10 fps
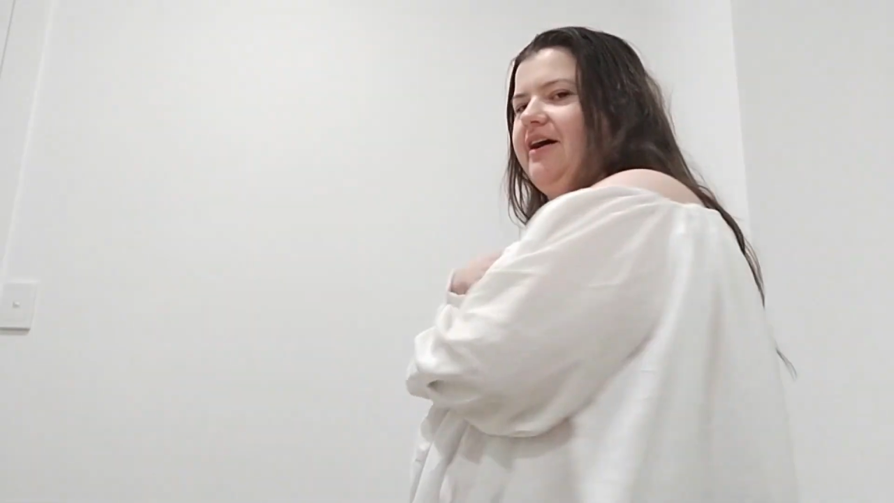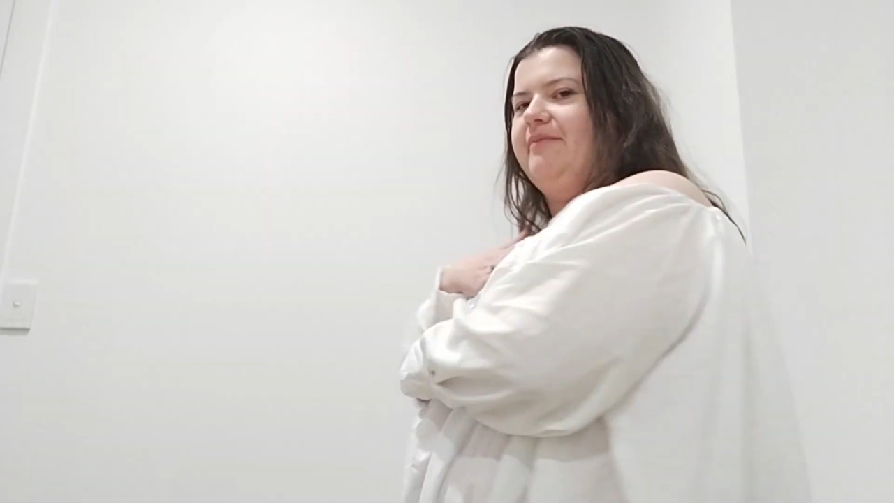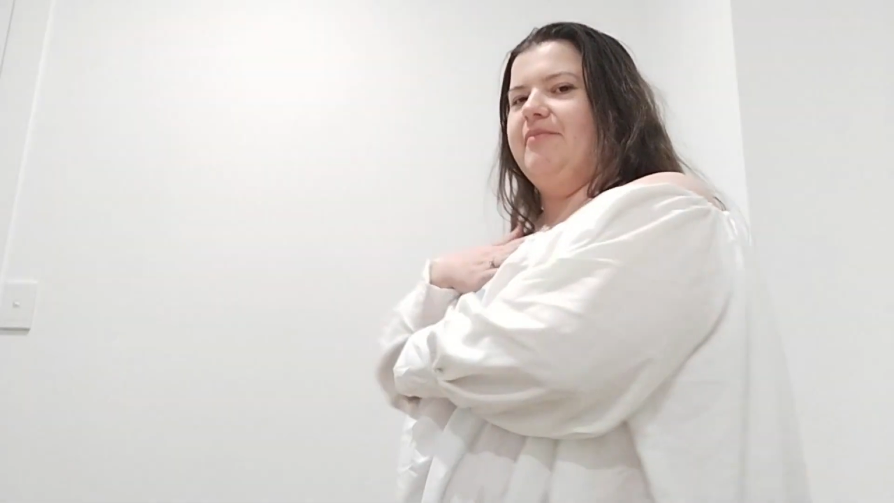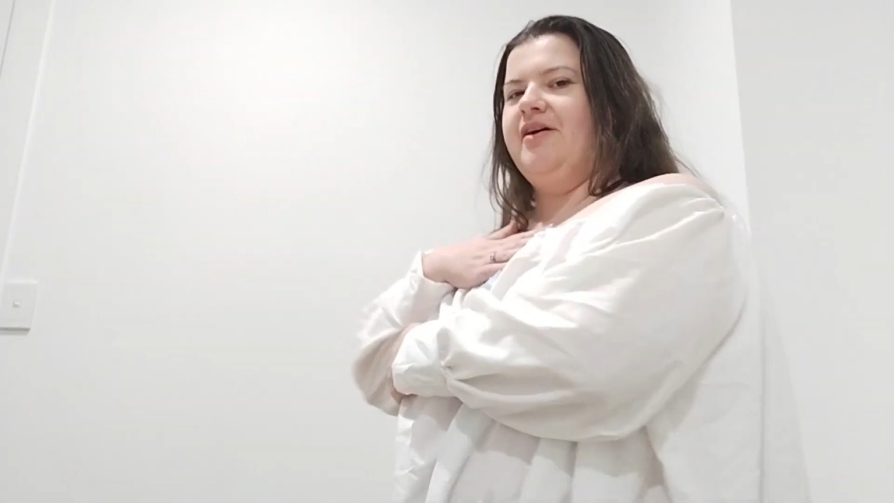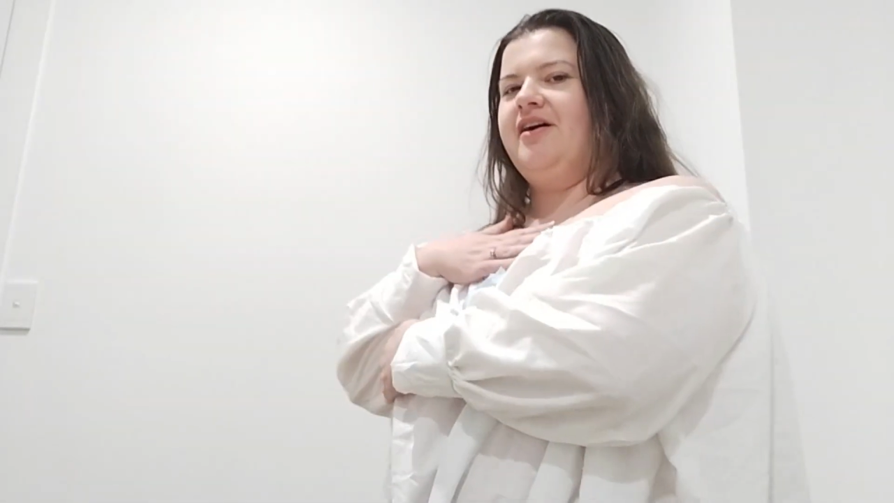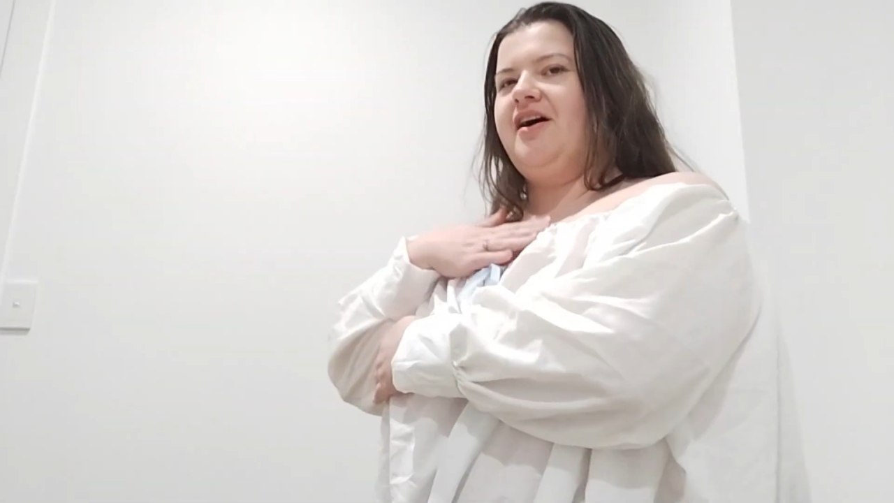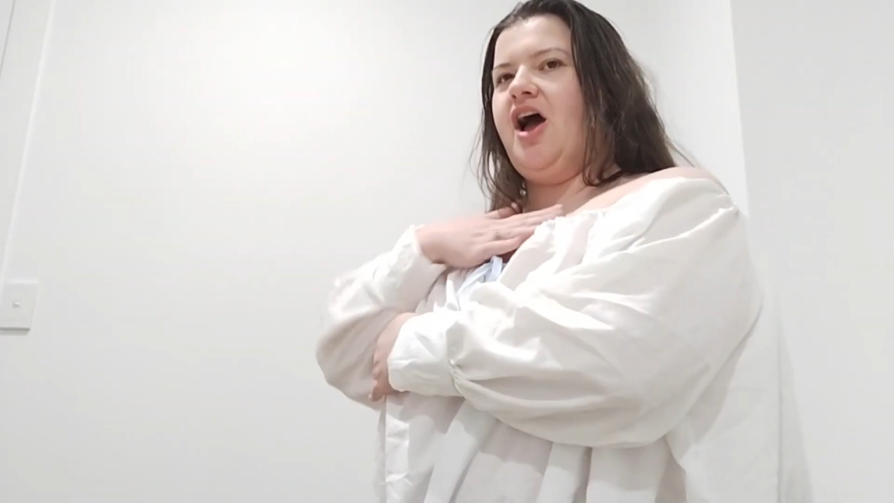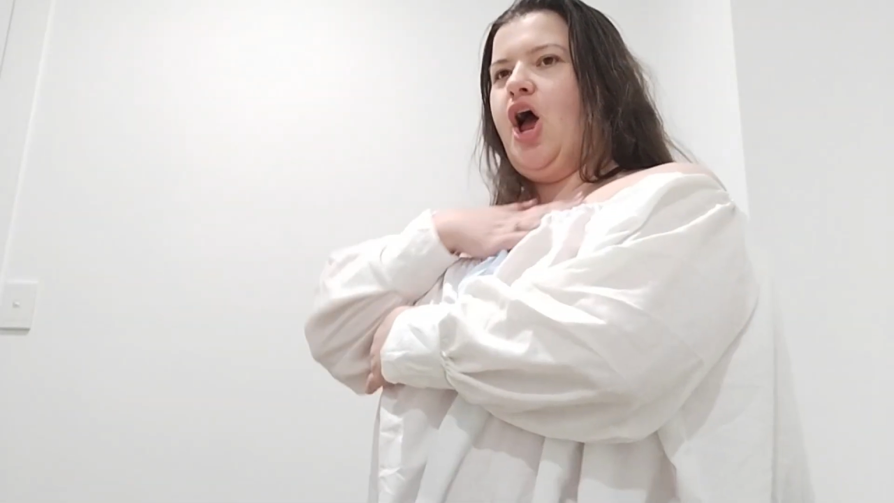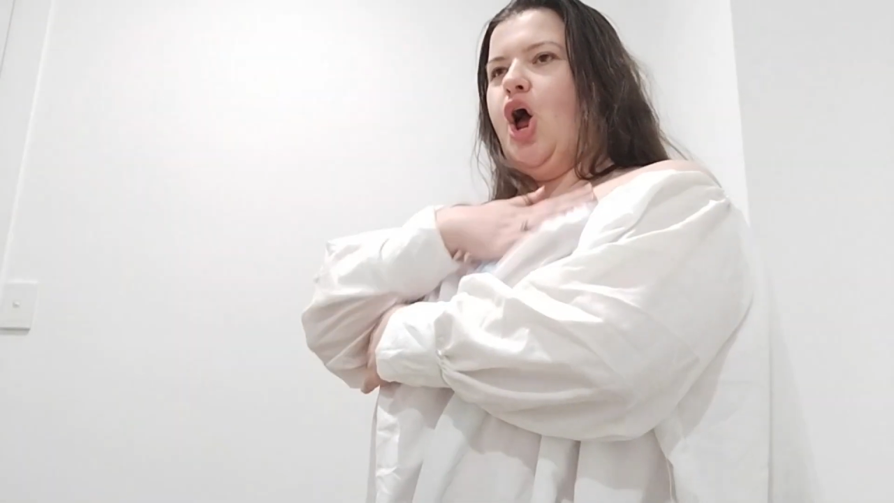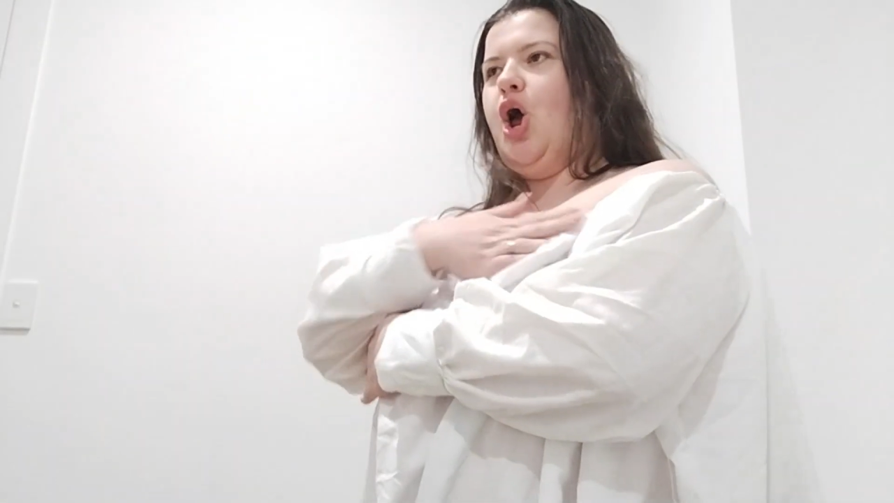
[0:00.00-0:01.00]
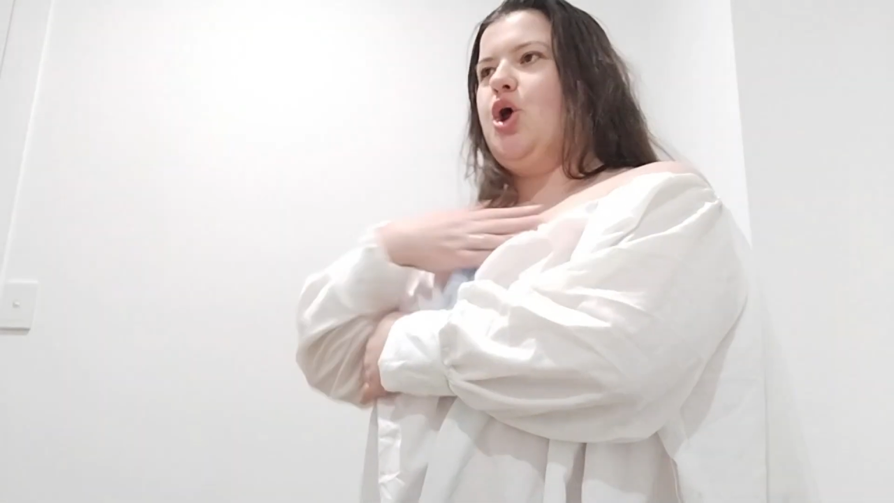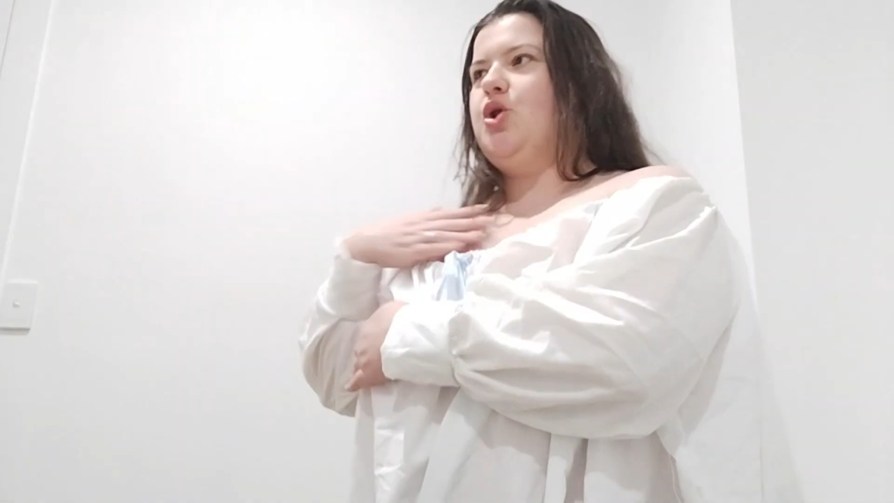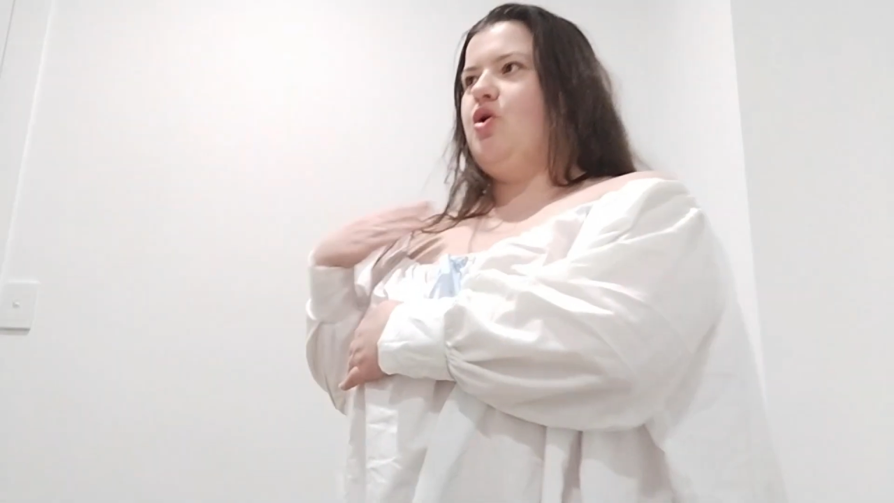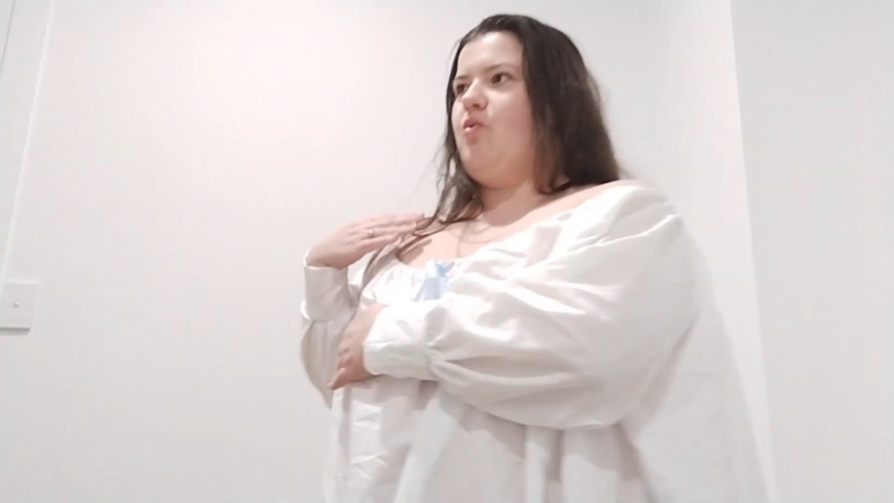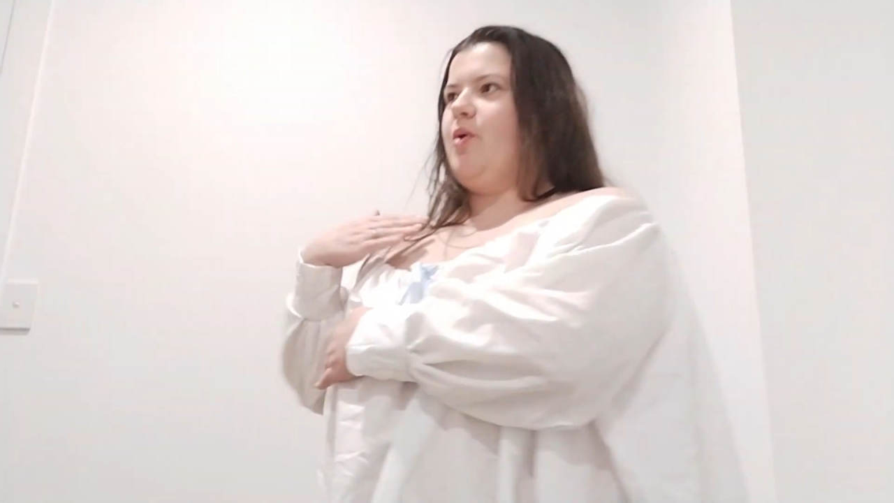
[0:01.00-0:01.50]
I'm
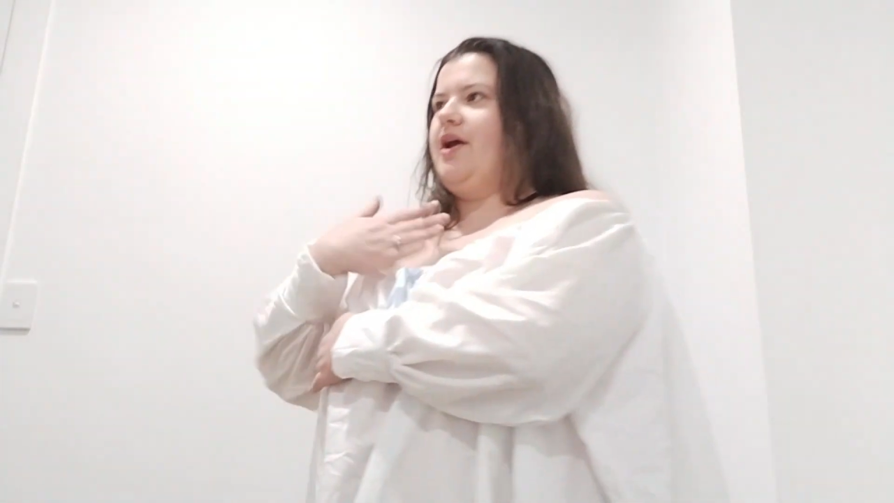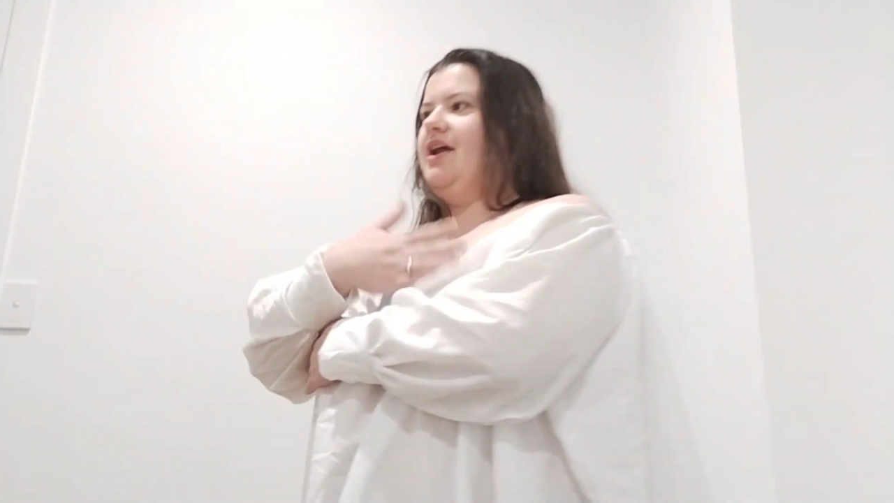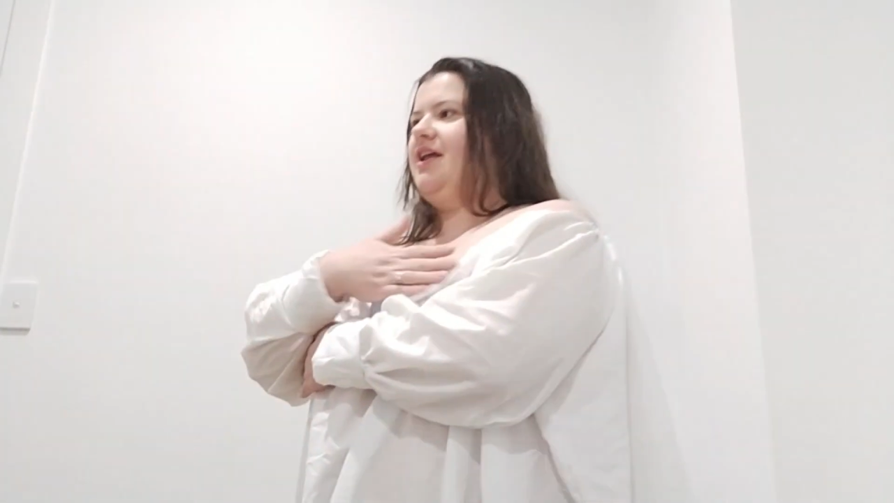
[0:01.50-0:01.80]
not wearing